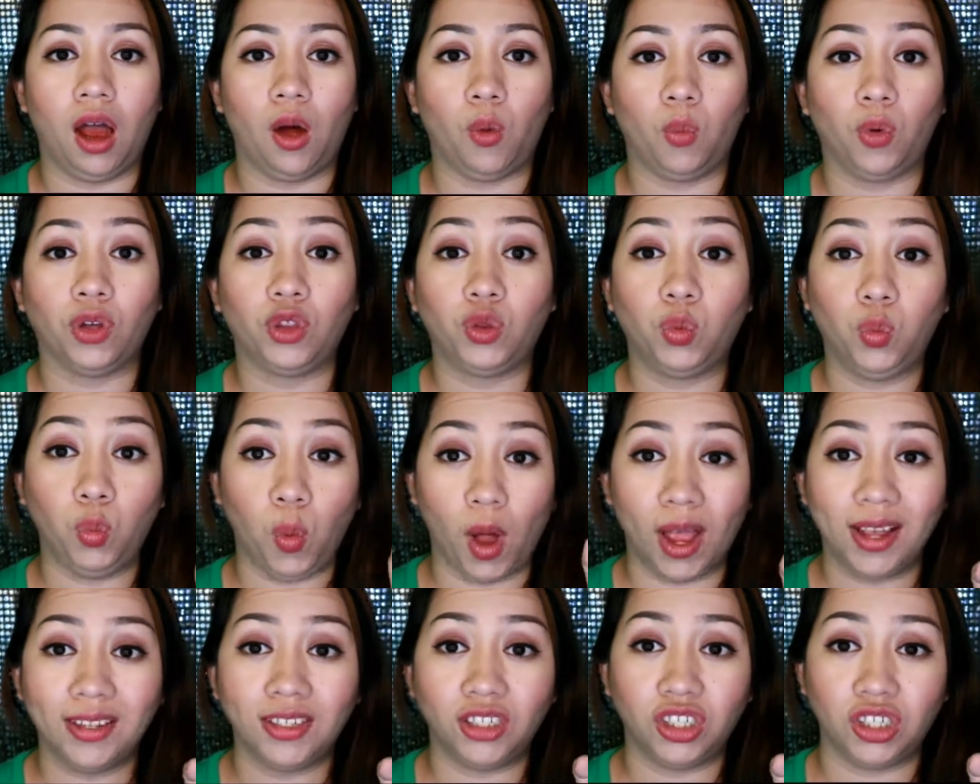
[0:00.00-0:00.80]
with
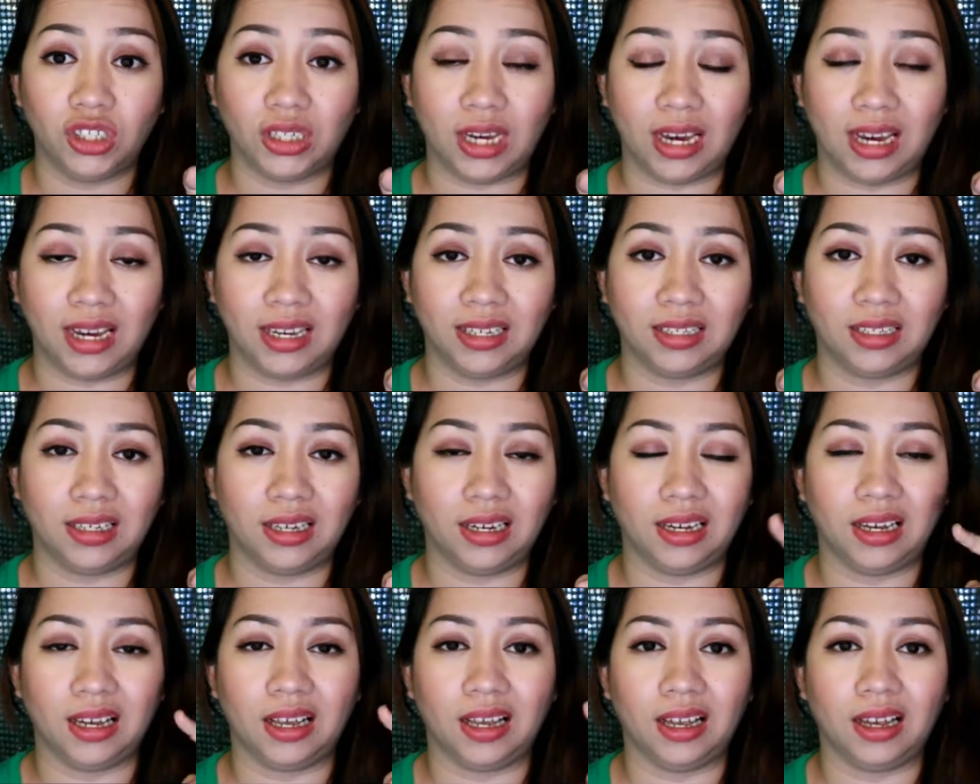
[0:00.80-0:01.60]
one shade,
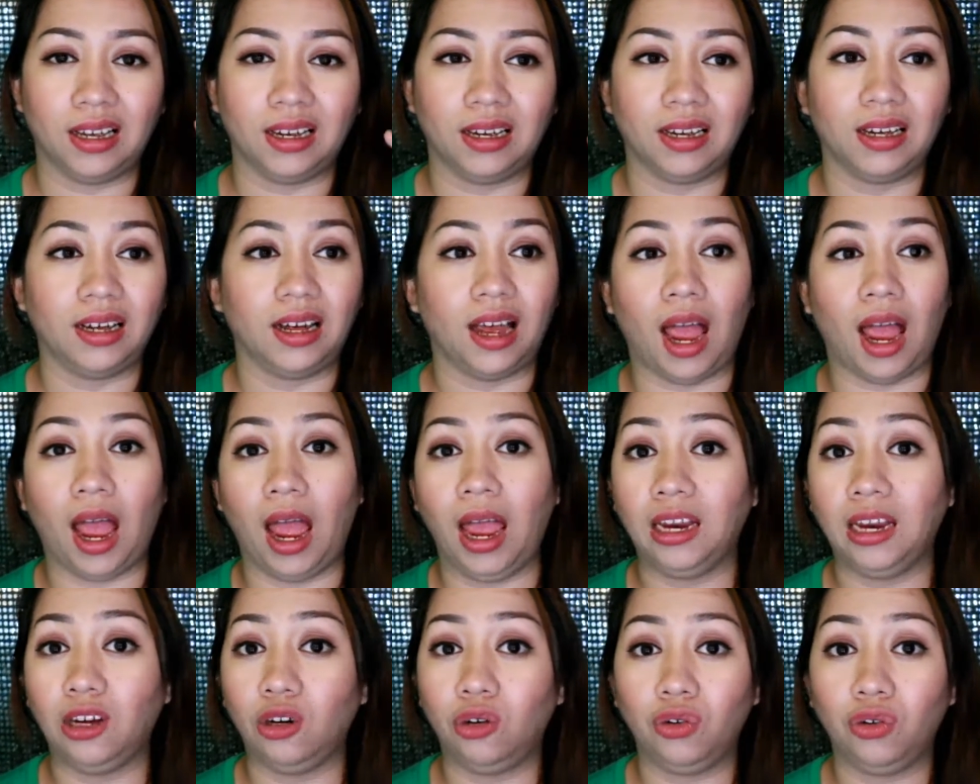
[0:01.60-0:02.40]

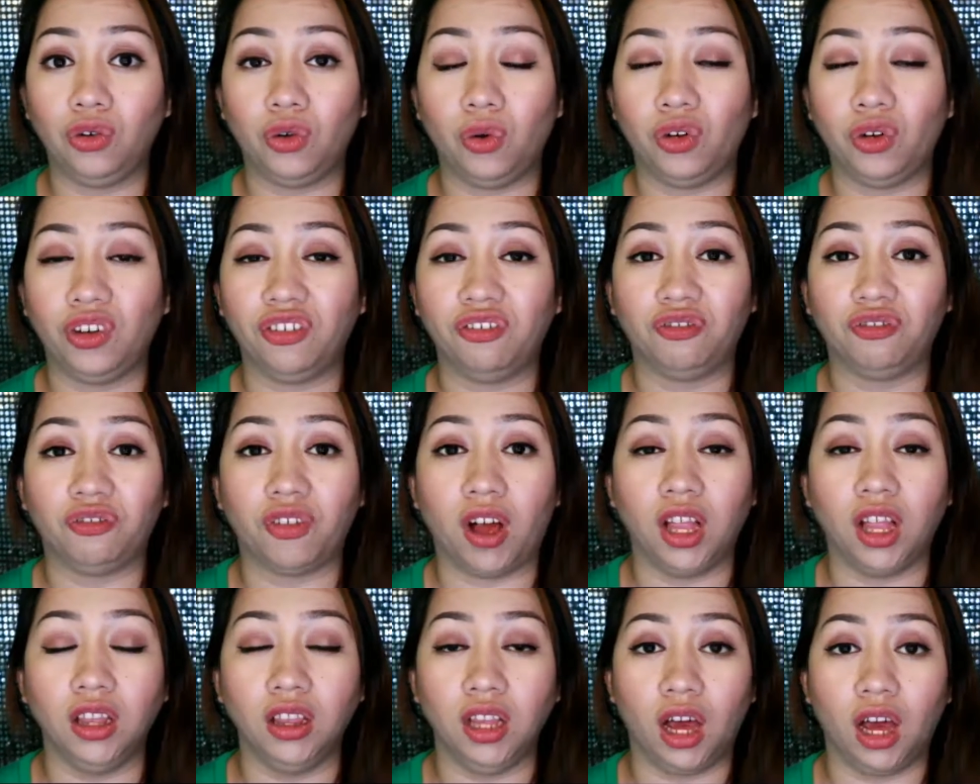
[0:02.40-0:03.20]
I don't know if
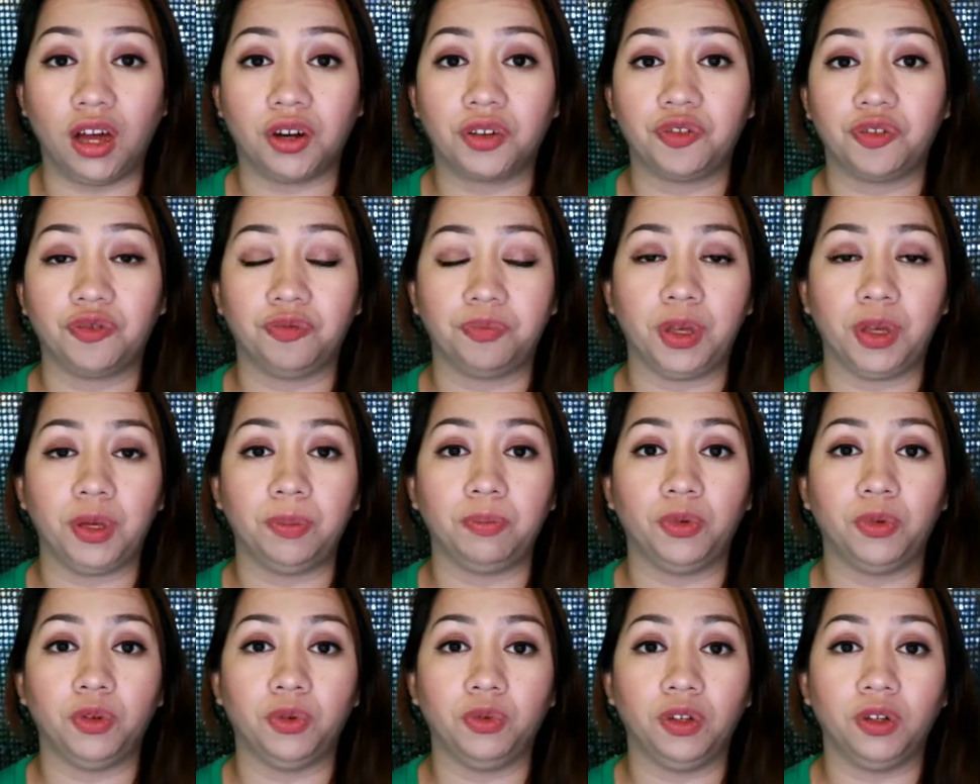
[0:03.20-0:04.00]
a lot of
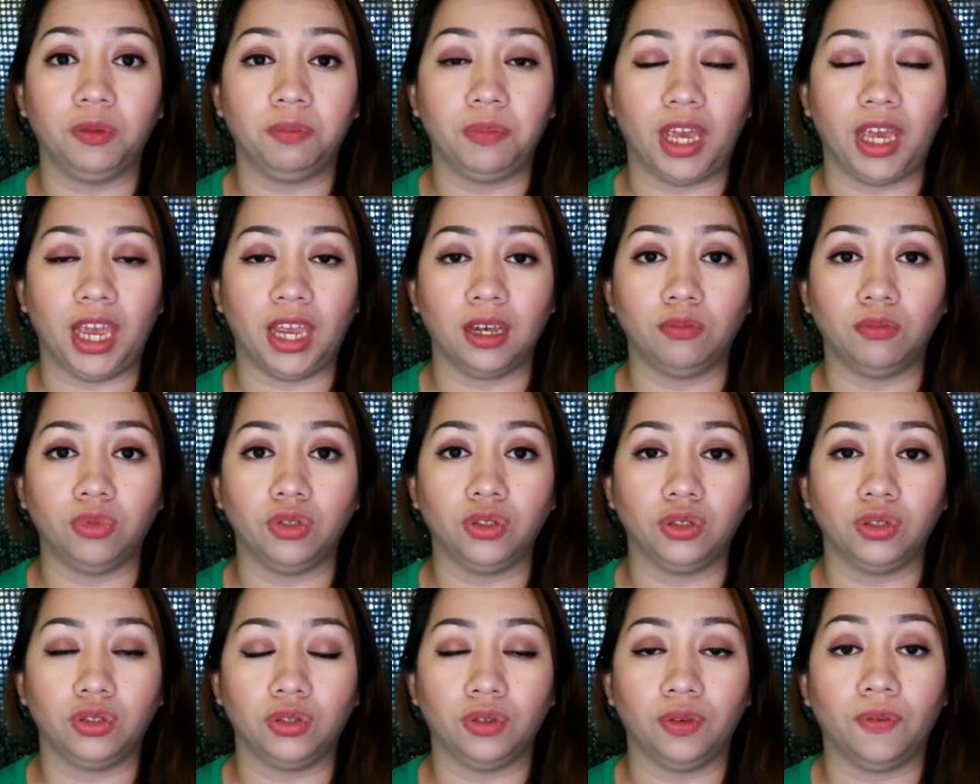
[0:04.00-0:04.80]
people will be able
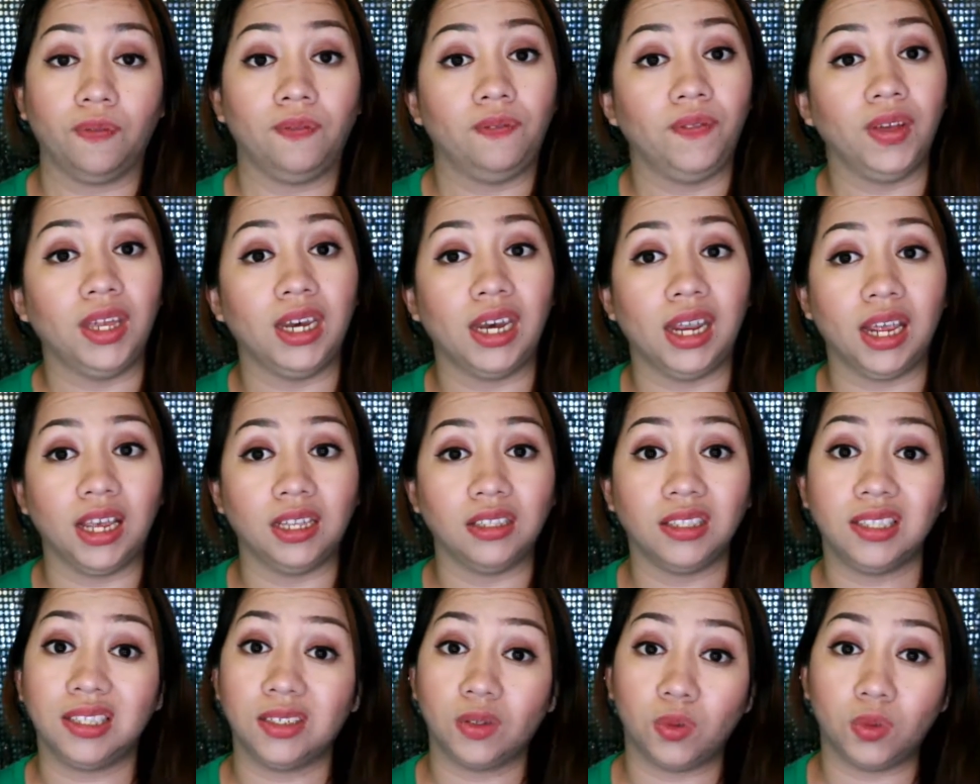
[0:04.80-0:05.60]
to fit
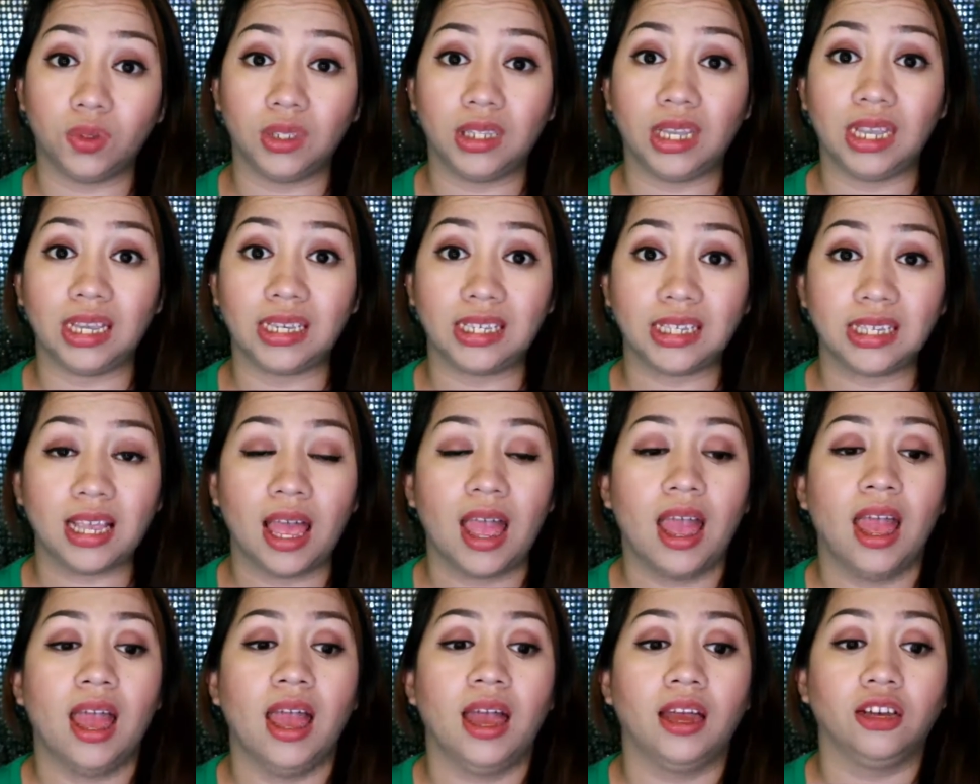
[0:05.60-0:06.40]
into this
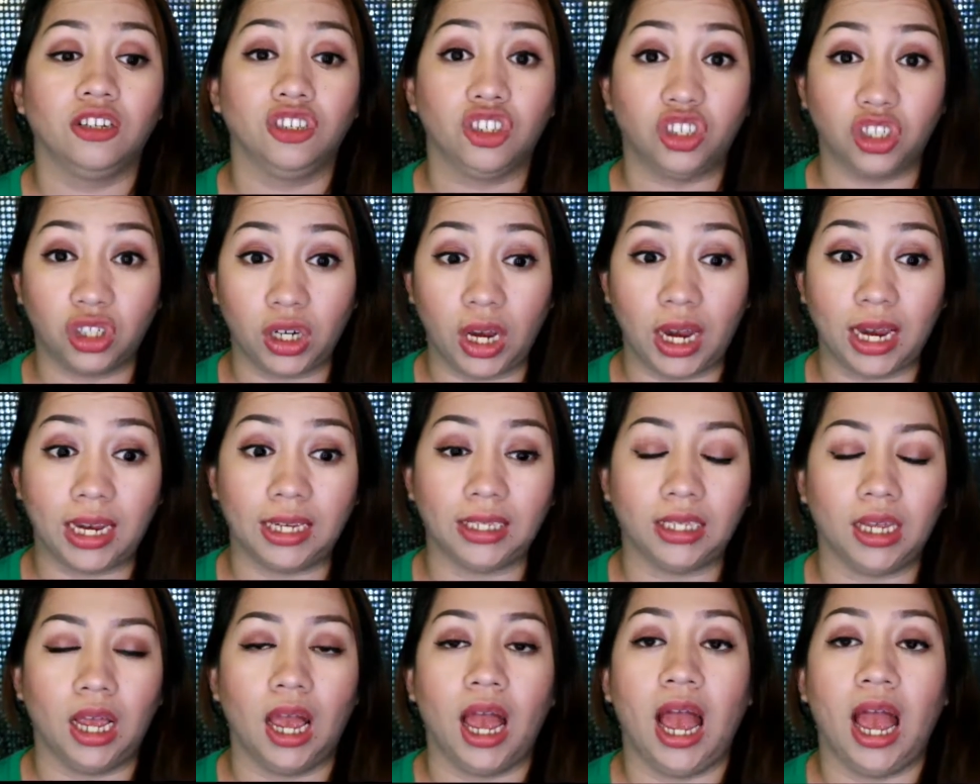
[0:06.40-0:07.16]
shade.